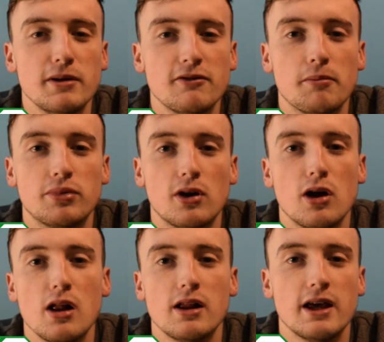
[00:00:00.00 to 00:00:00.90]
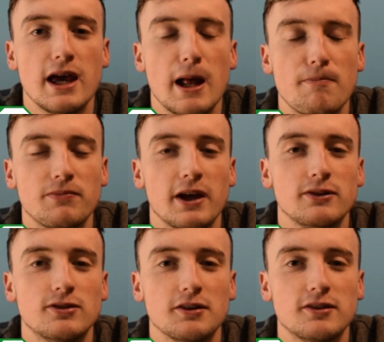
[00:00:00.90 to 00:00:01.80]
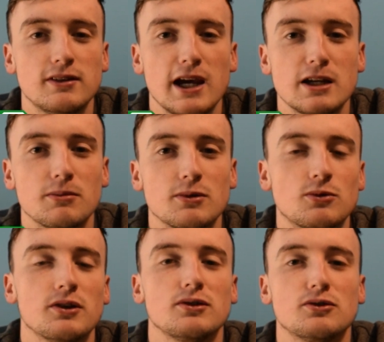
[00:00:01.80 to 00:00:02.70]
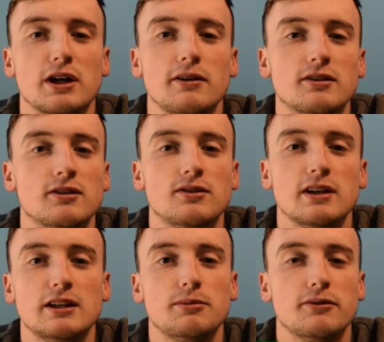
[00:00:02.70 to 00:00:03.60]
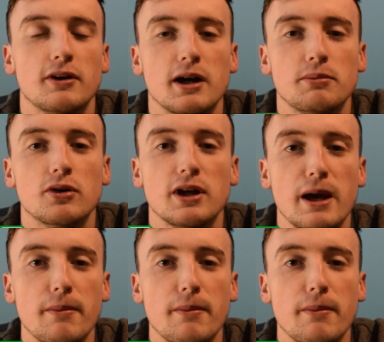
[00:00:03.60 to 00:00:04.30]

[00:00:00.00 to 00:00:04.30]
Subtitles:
of a brawl outside the stadium, which wasn't great to see, to be fair. But